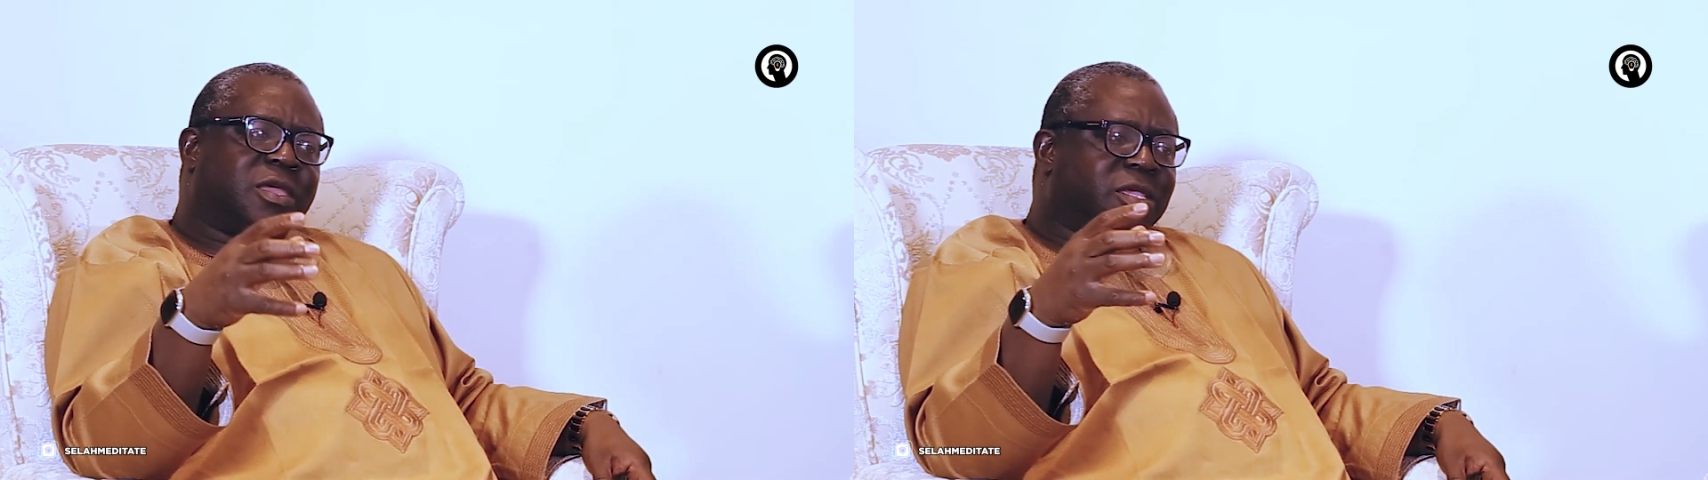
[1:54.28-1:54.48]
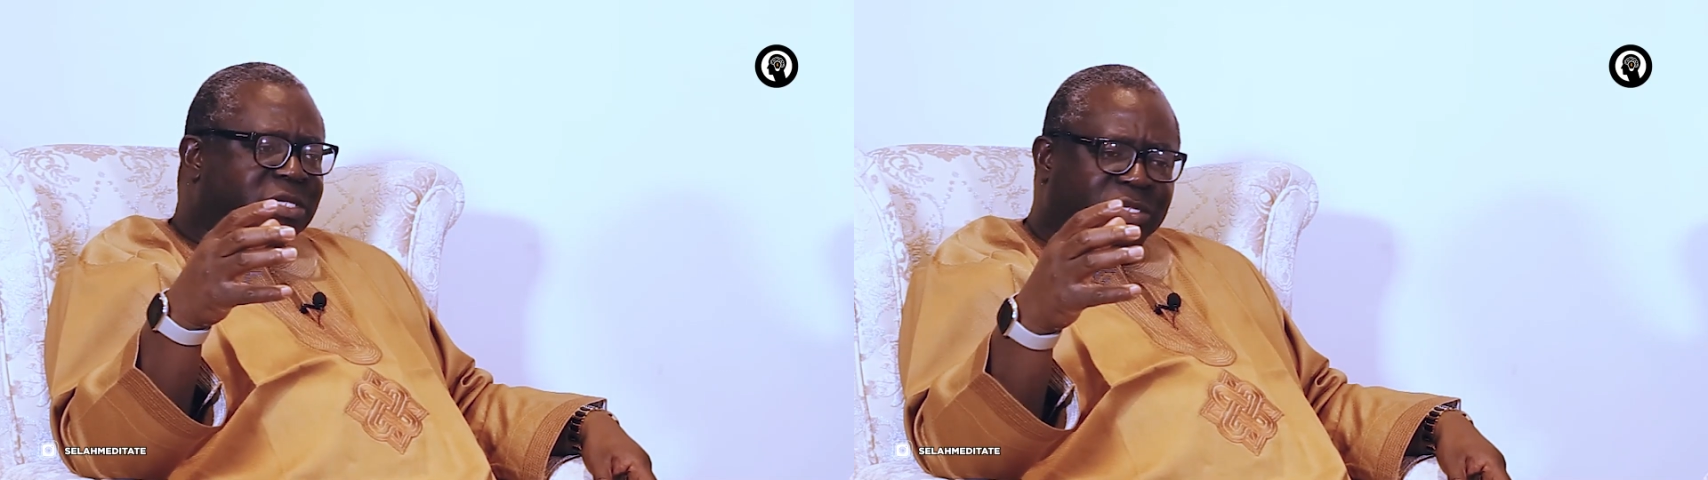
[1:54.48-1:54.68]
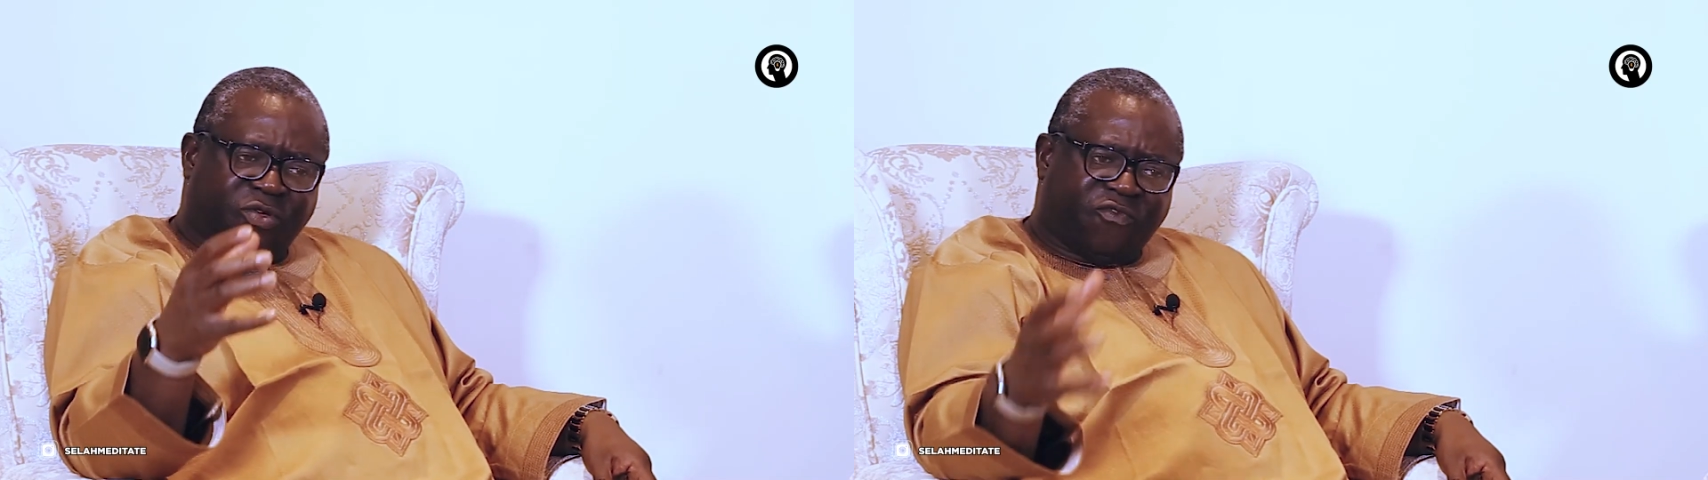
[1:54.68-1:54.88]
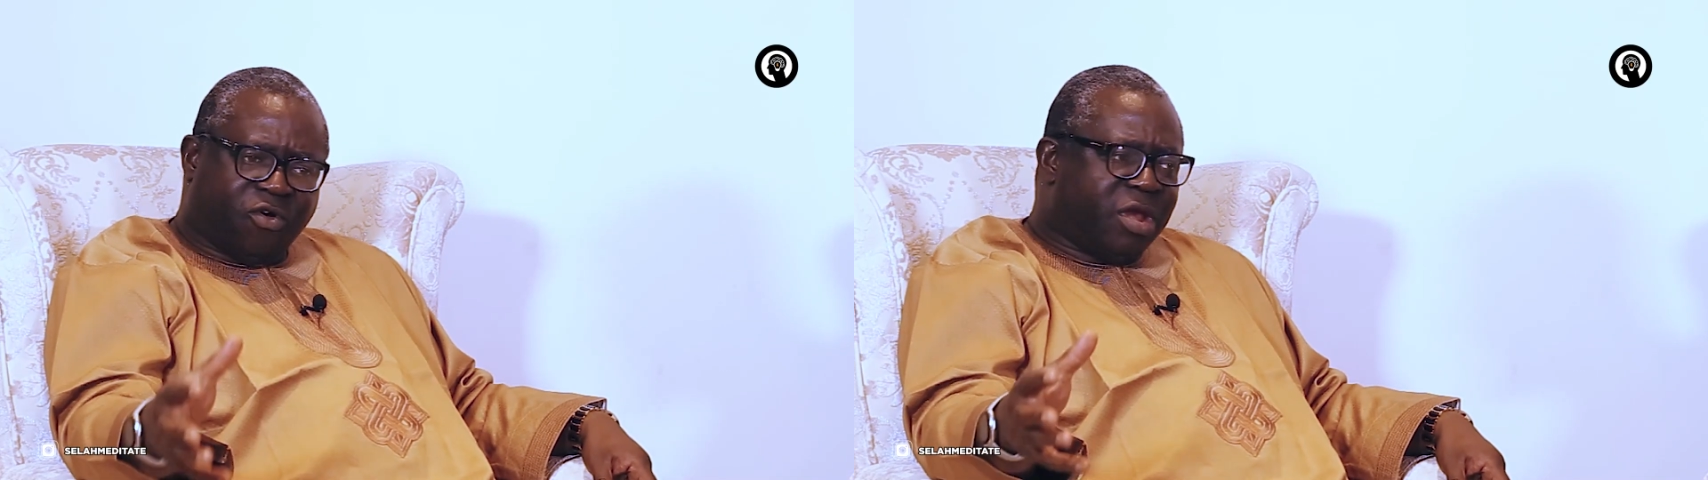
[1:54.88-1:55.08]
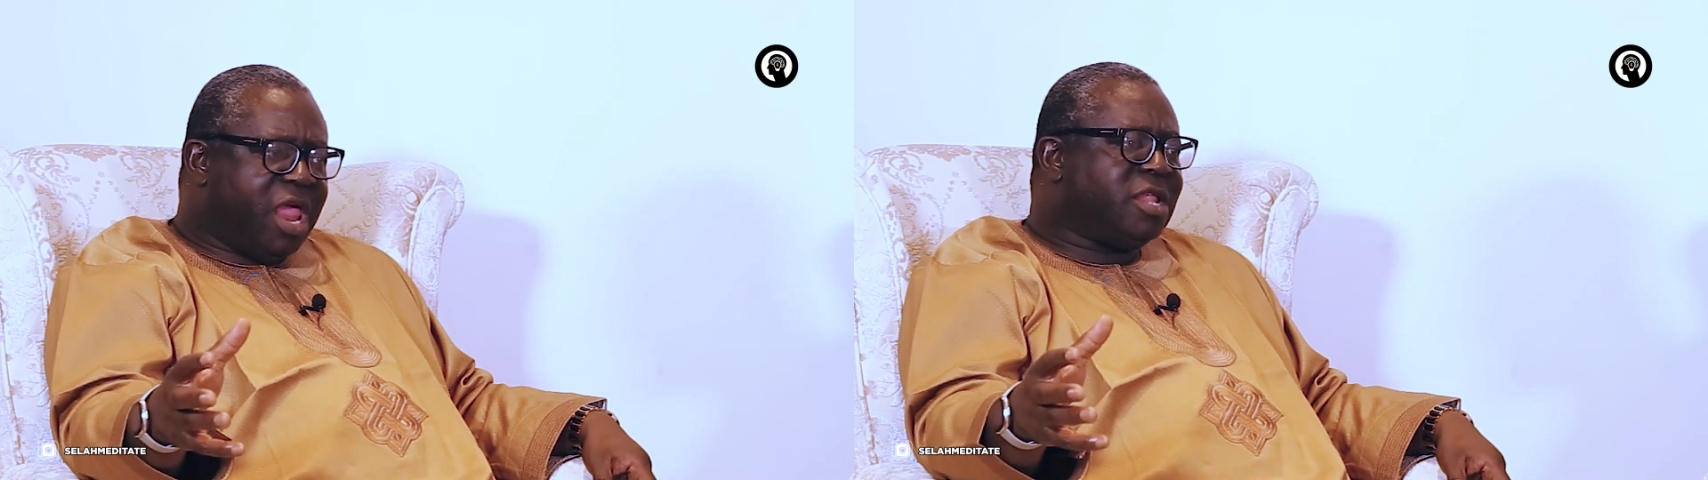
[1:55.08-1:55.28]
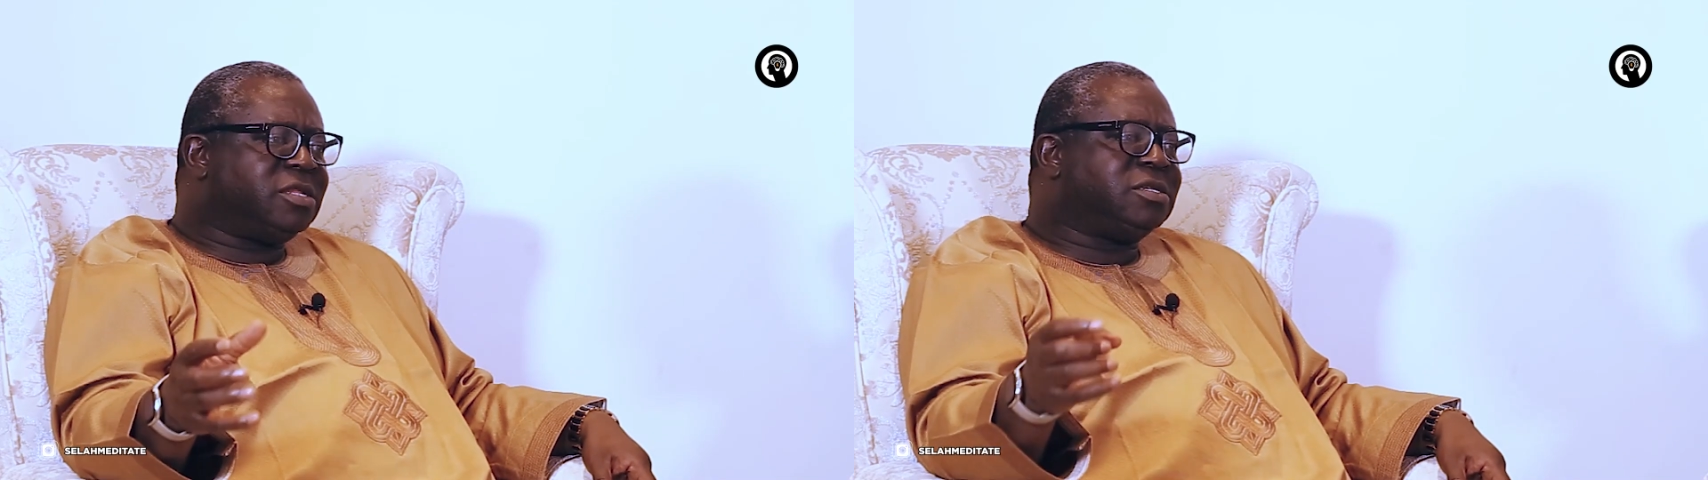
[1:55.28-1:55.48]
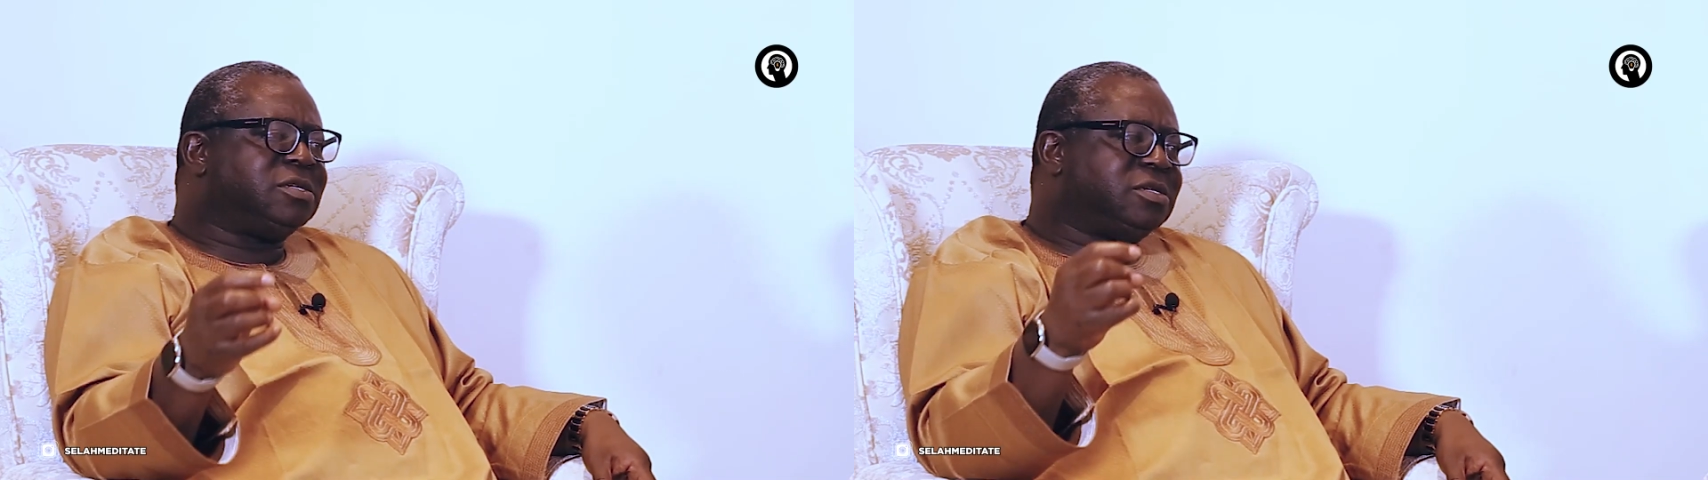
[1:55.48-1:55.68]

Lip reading: Is it for rent?